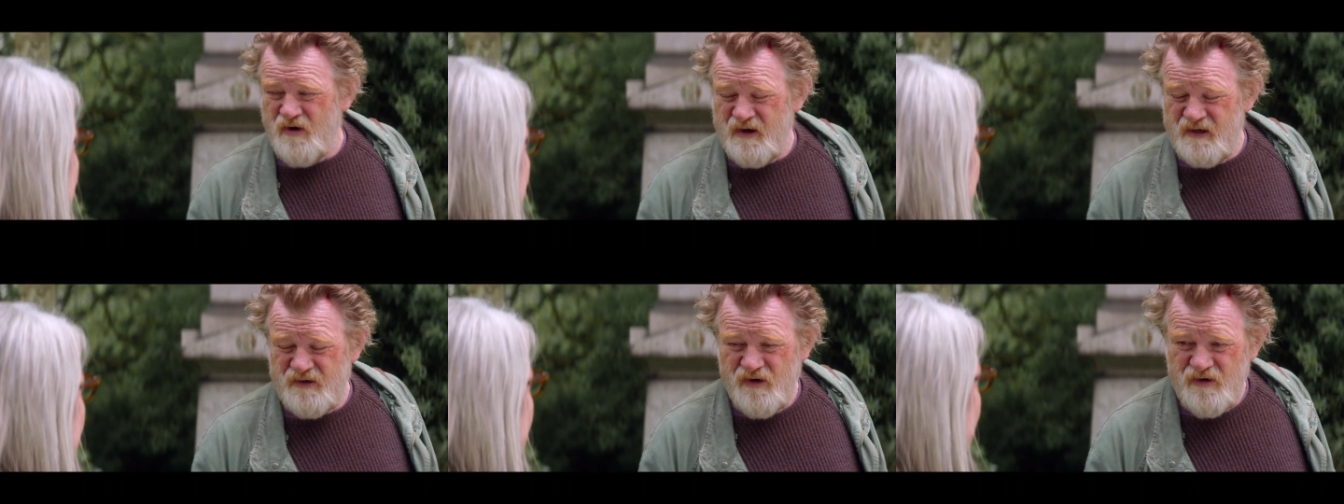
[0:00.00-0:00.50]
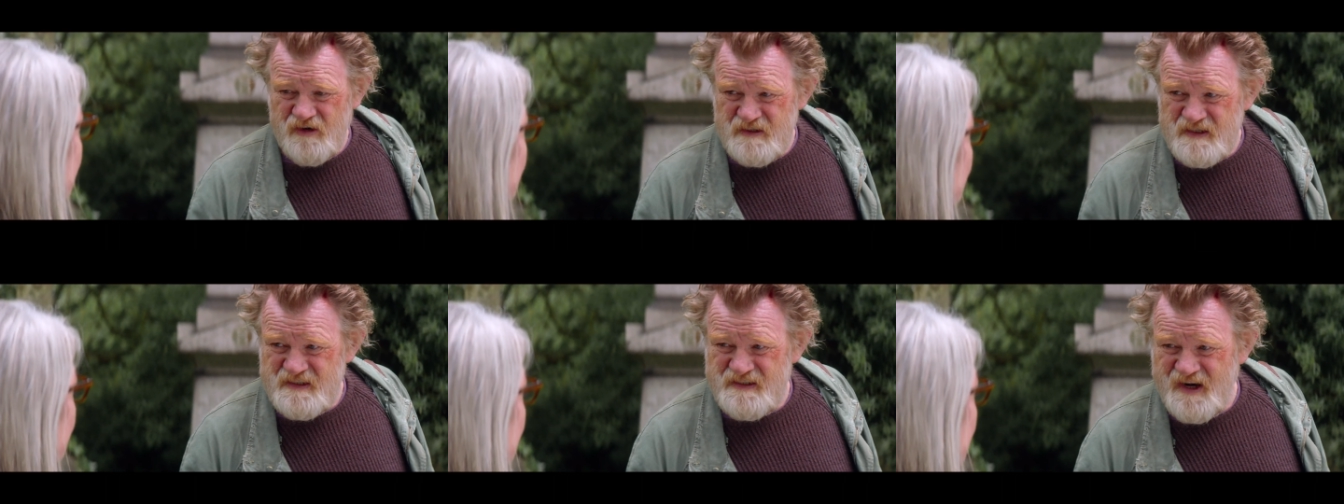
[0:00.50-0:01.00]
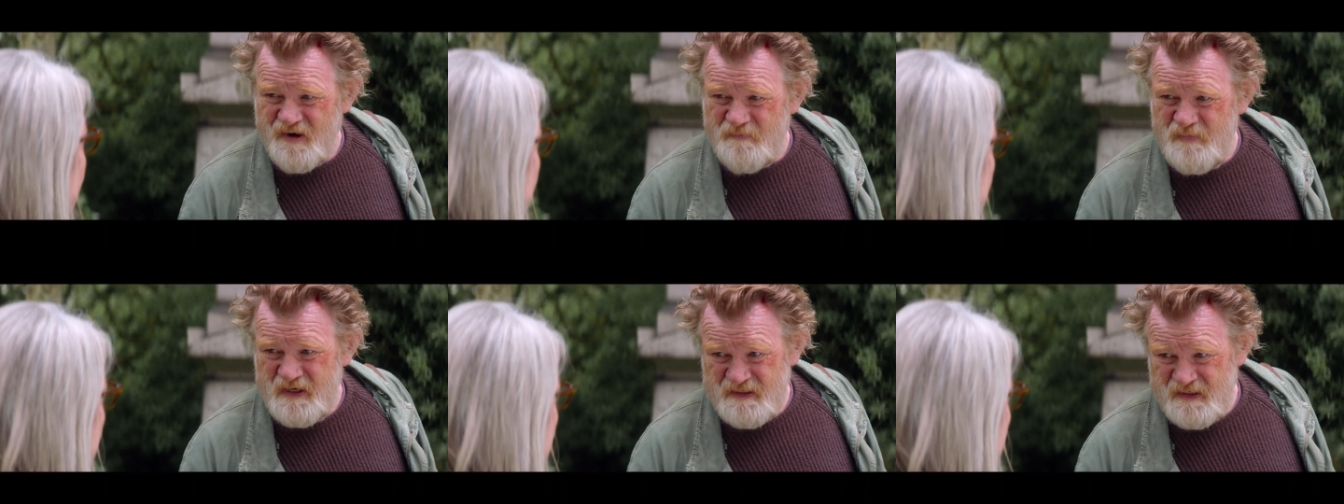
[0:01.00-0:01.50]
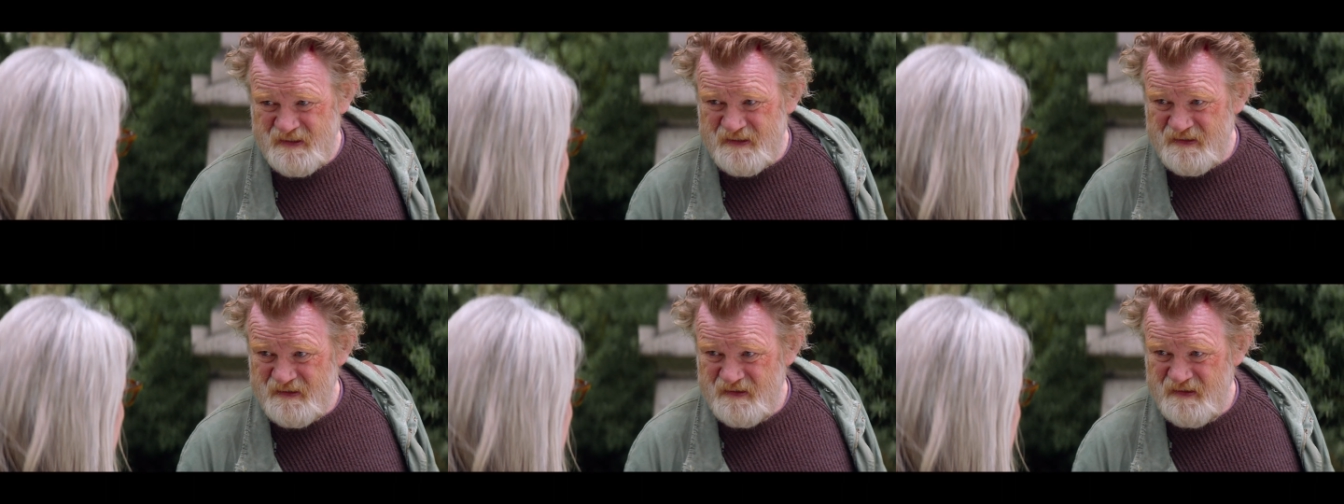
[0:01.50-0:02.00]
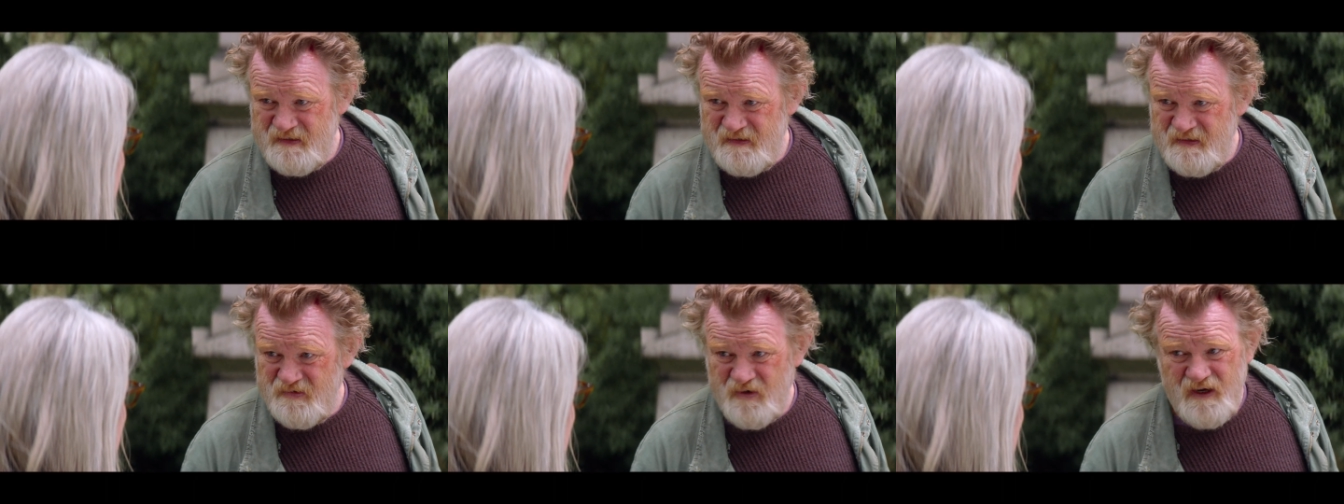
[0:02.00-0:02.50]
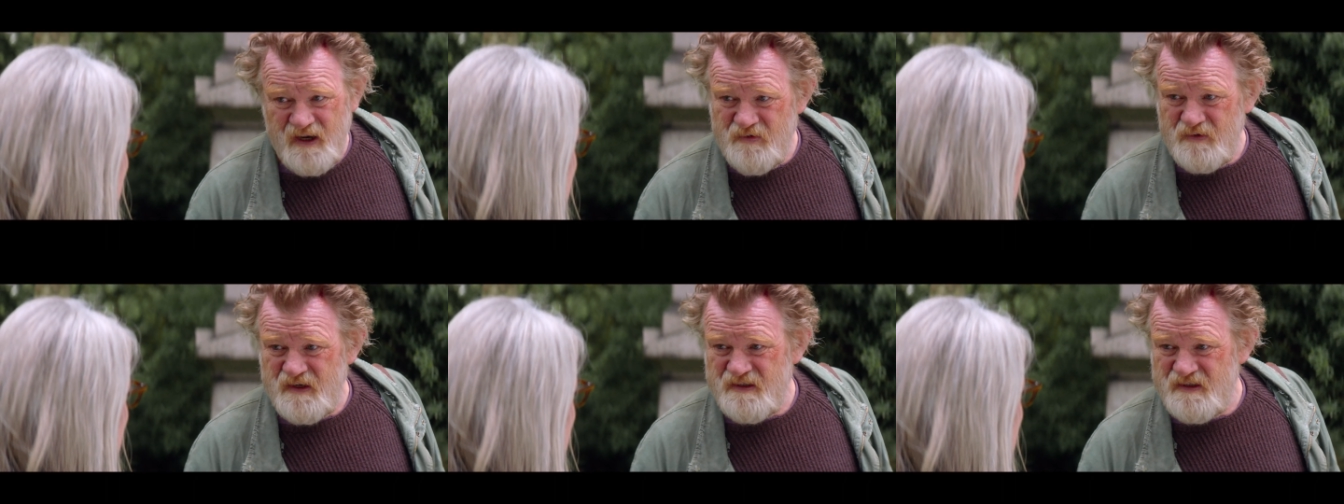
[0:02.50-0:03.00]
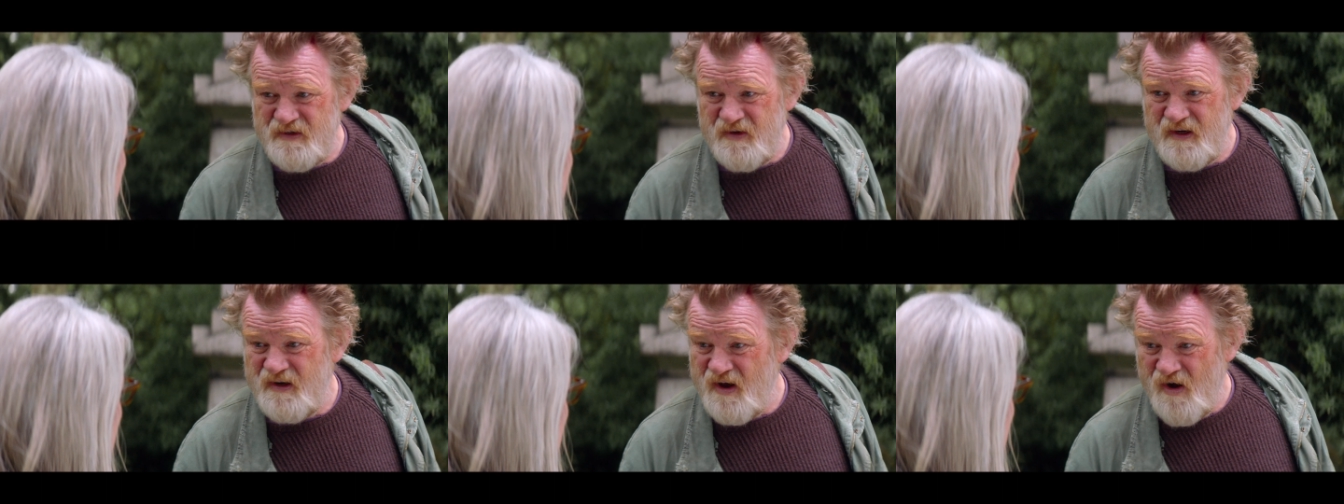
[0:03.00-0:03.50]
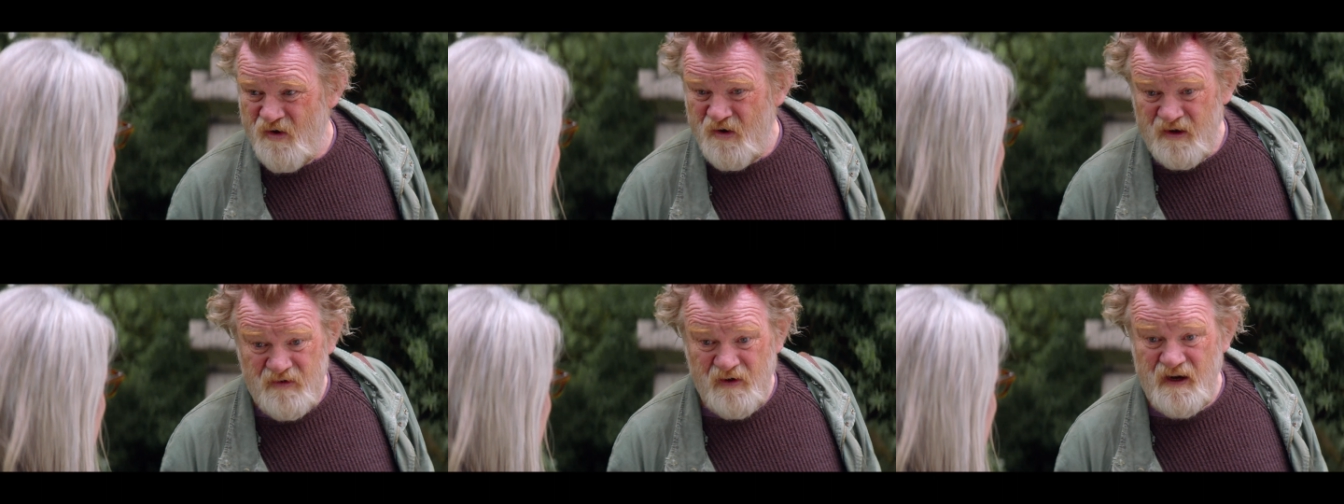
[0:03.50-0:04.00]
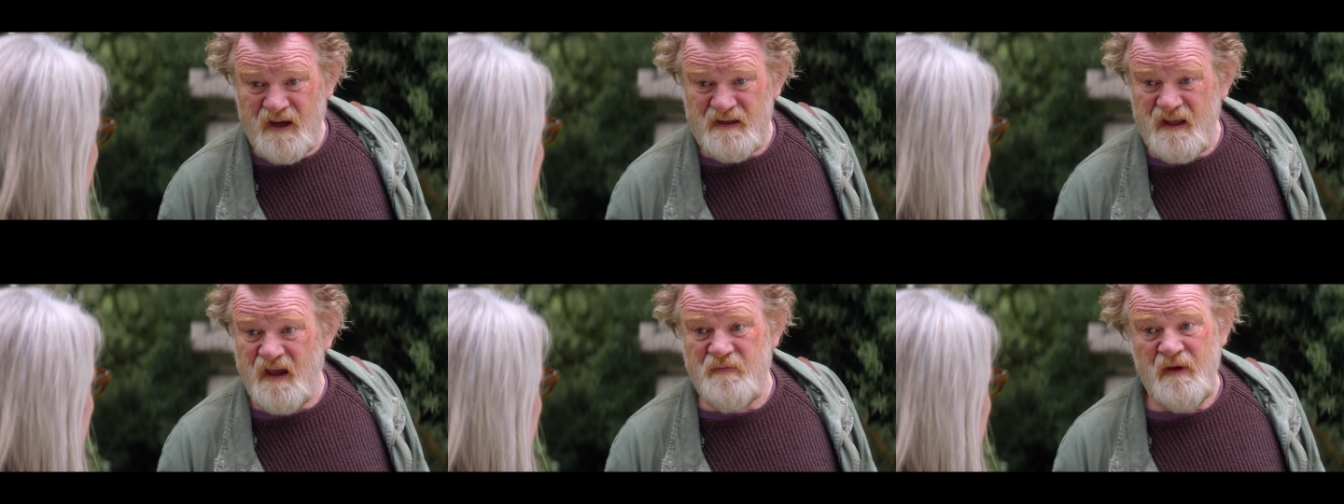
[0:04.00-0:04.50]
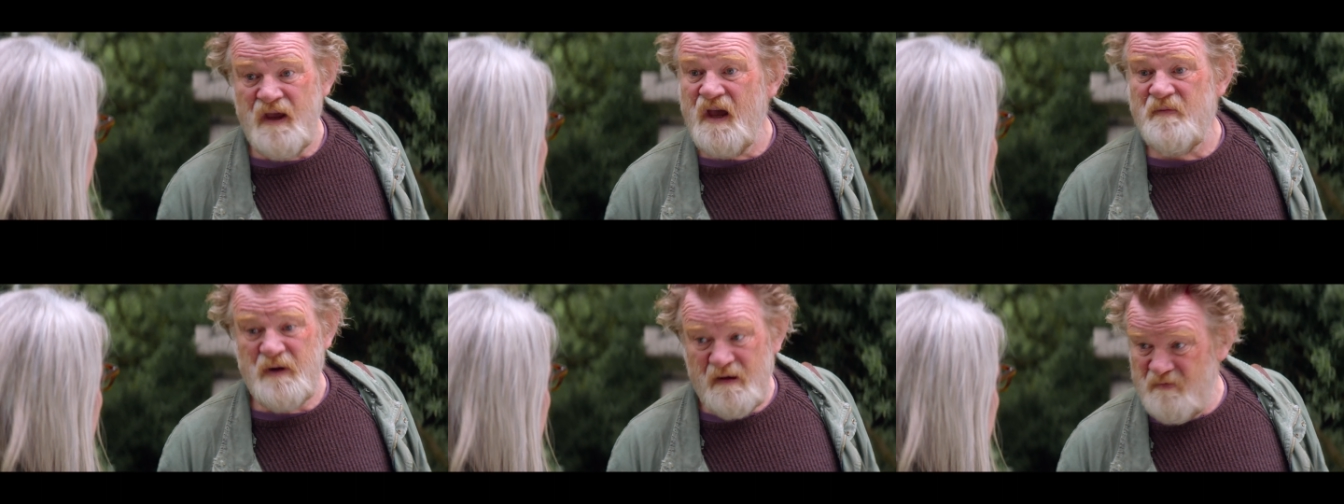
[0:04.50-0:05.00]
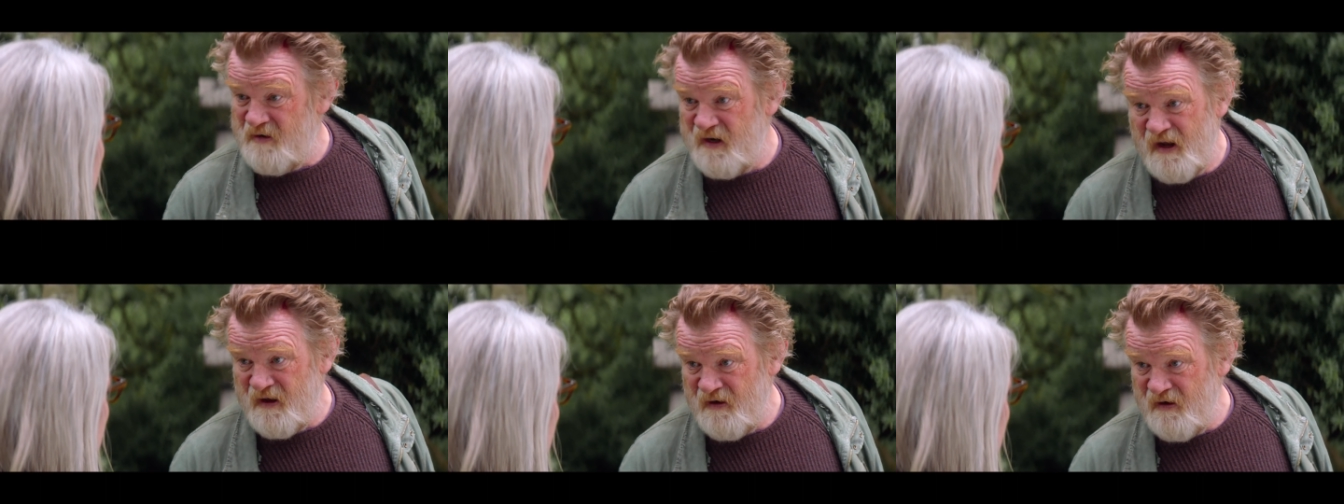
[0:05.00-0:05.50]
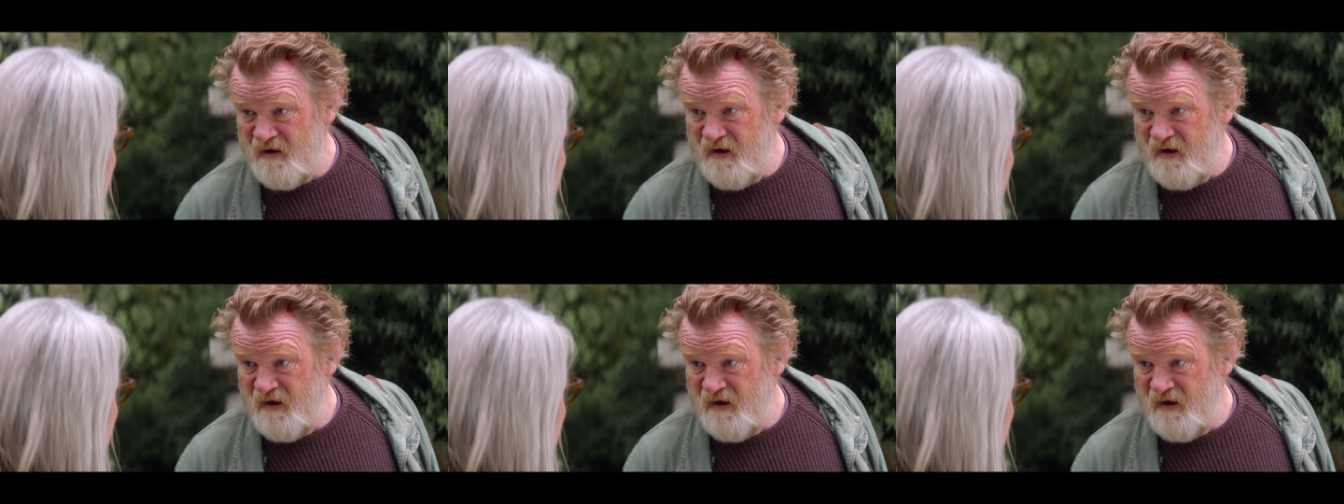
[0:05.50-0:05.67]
walkie-talkies. It's their business. Do I like what they're doing? No. Do I like them? Probably not.